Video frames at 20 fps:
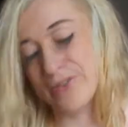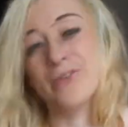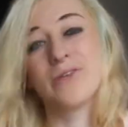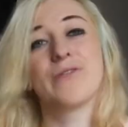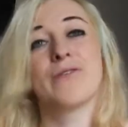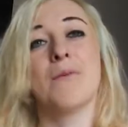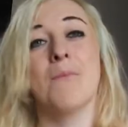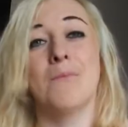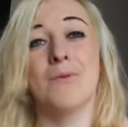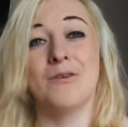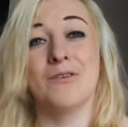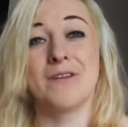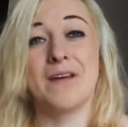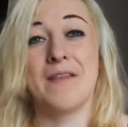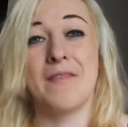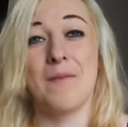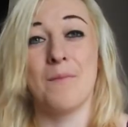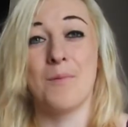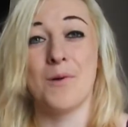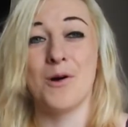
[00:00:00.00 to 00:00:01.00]
all crumbled
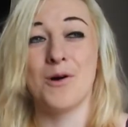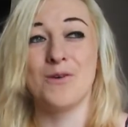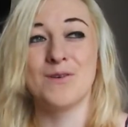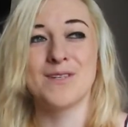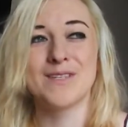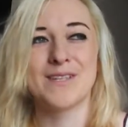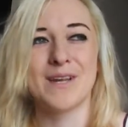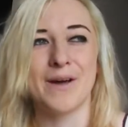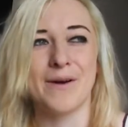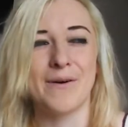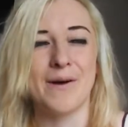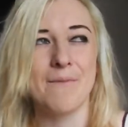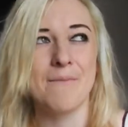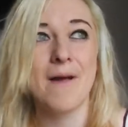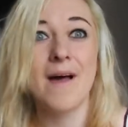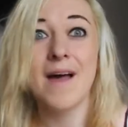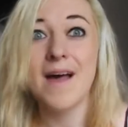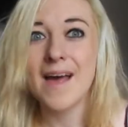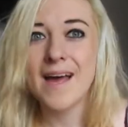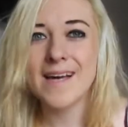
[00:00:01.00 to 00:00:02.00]
in the bowl.
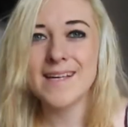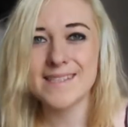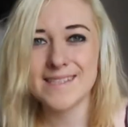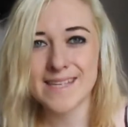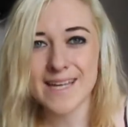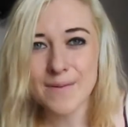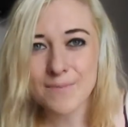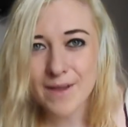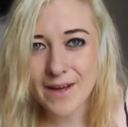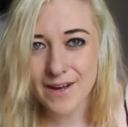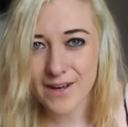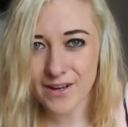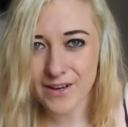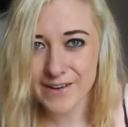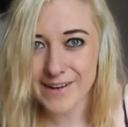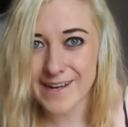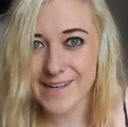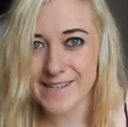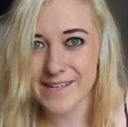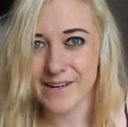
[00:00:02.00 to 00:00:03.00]
So it seemed like a
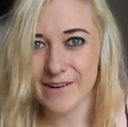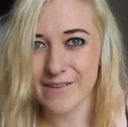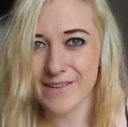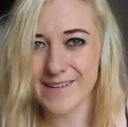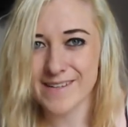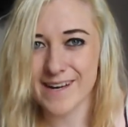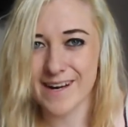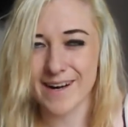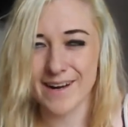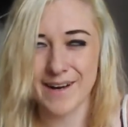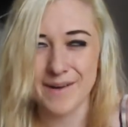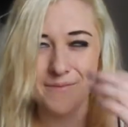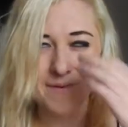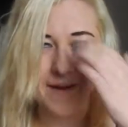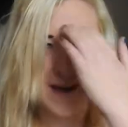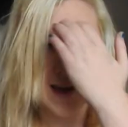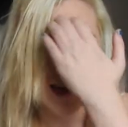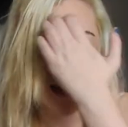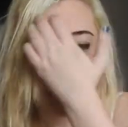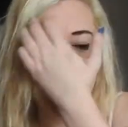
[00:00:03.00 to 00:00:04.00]
good idea at the time,
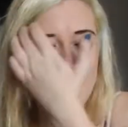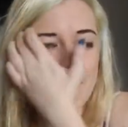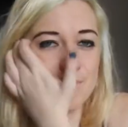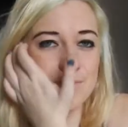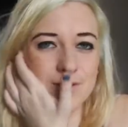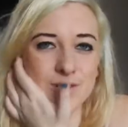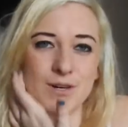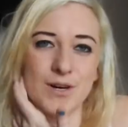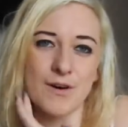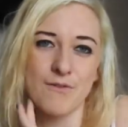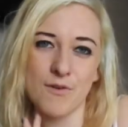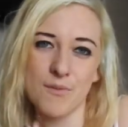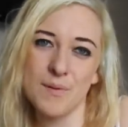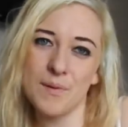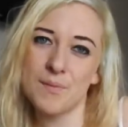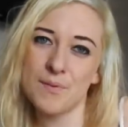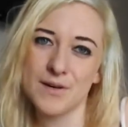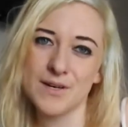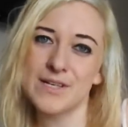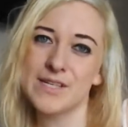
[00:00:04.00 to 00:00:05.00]
and I'm sure other
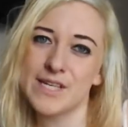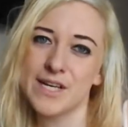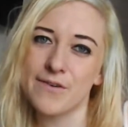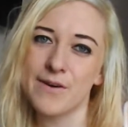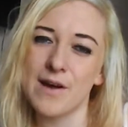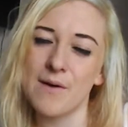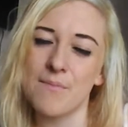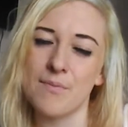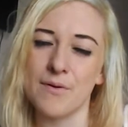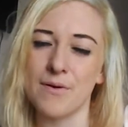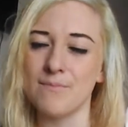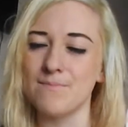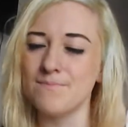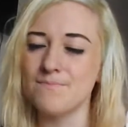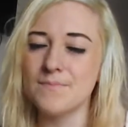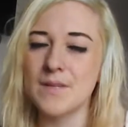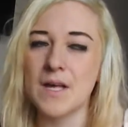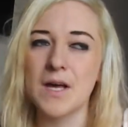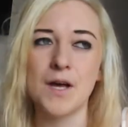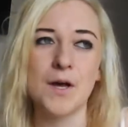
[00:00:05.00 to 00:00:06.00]
people can do it,
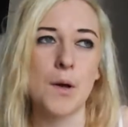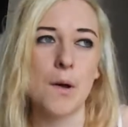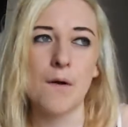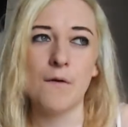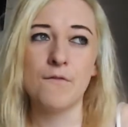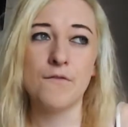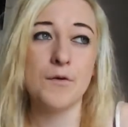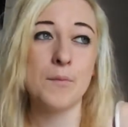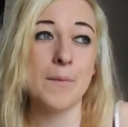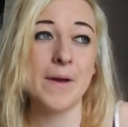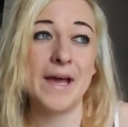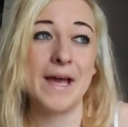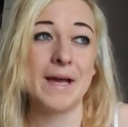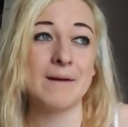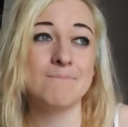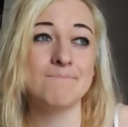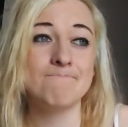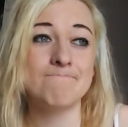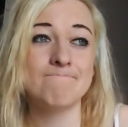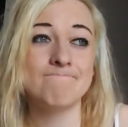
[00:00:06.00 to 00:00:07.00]
but for
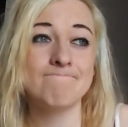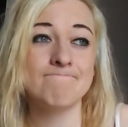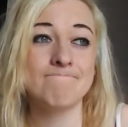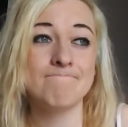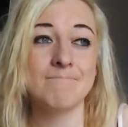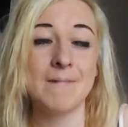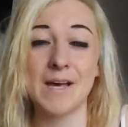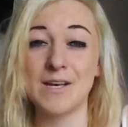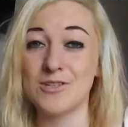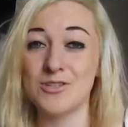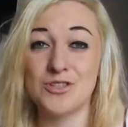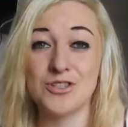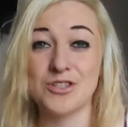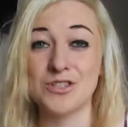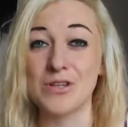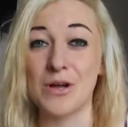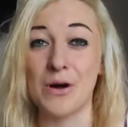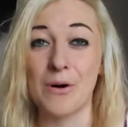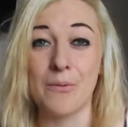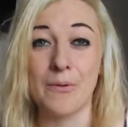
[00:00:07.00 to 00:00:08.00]
me, it's
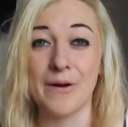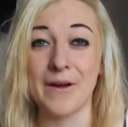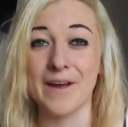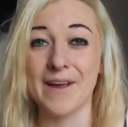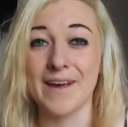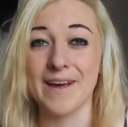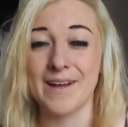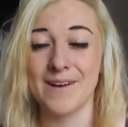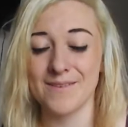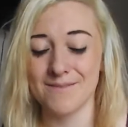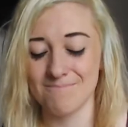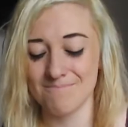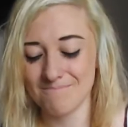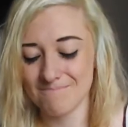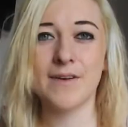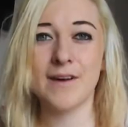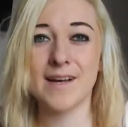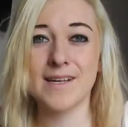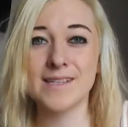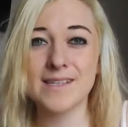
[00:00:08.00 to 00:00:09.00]
just not working.
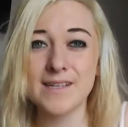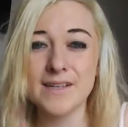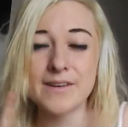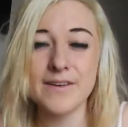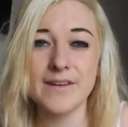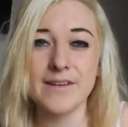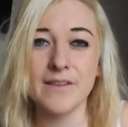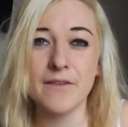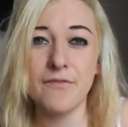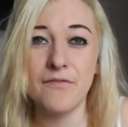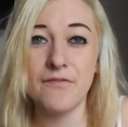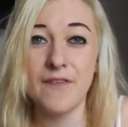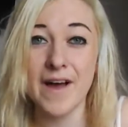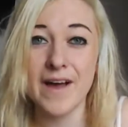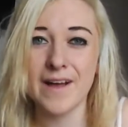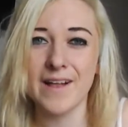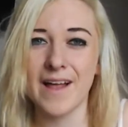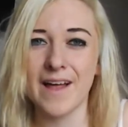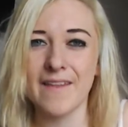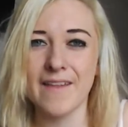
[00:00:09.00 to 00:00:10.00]
Excluding the
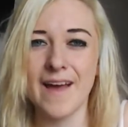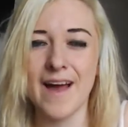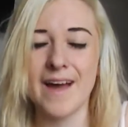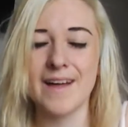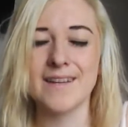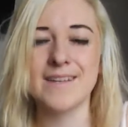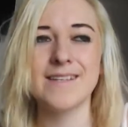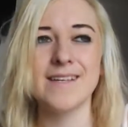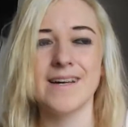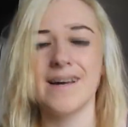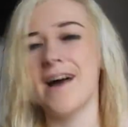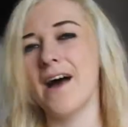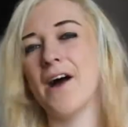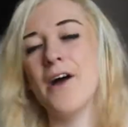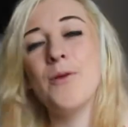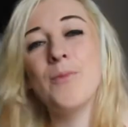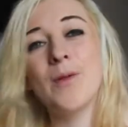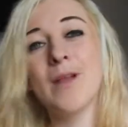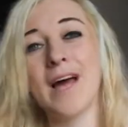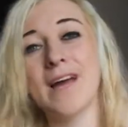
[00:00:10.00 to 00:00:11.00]
fail at the end, I
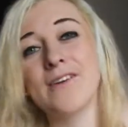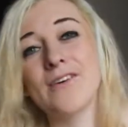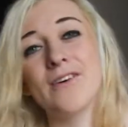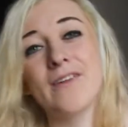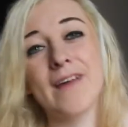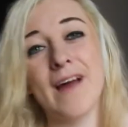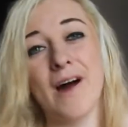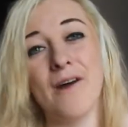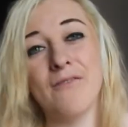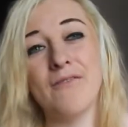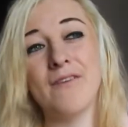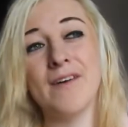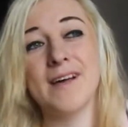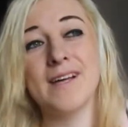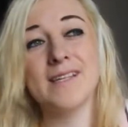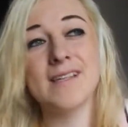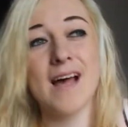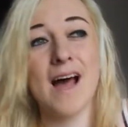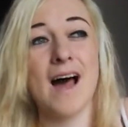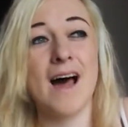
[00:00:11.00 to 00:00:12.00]
hope you liked all the
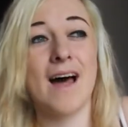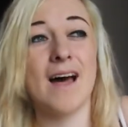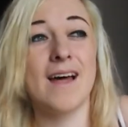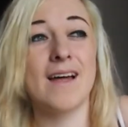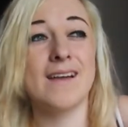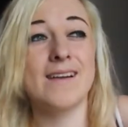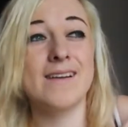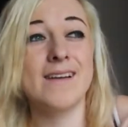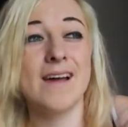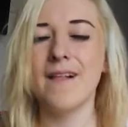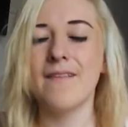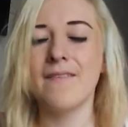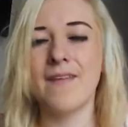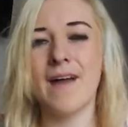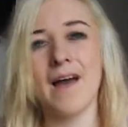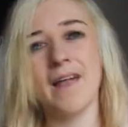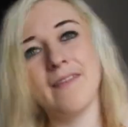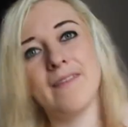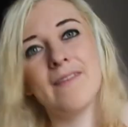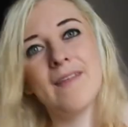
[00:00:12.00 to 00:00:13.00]
outfits, and
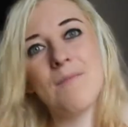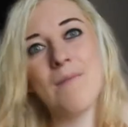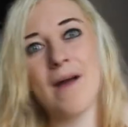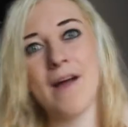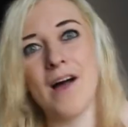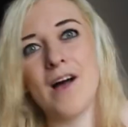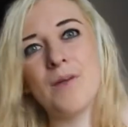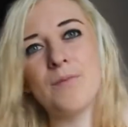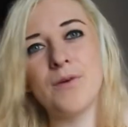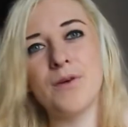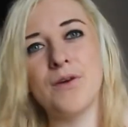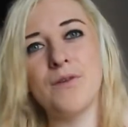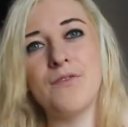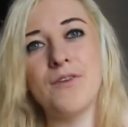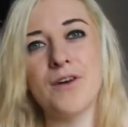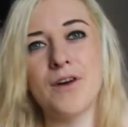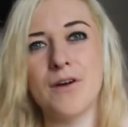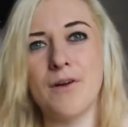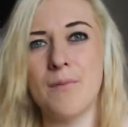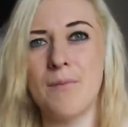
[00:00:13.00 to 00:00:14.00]
they might help you if
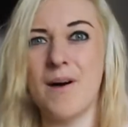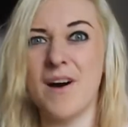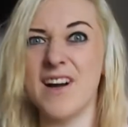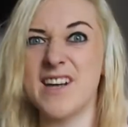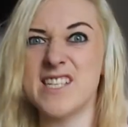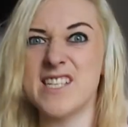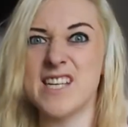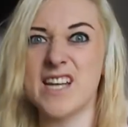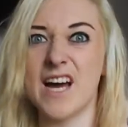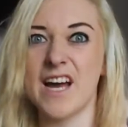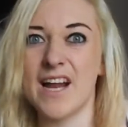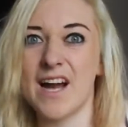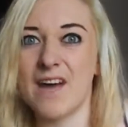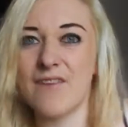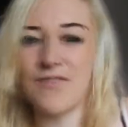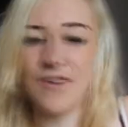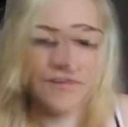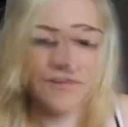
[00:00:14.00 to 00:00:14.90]
you're going to a party tonight and have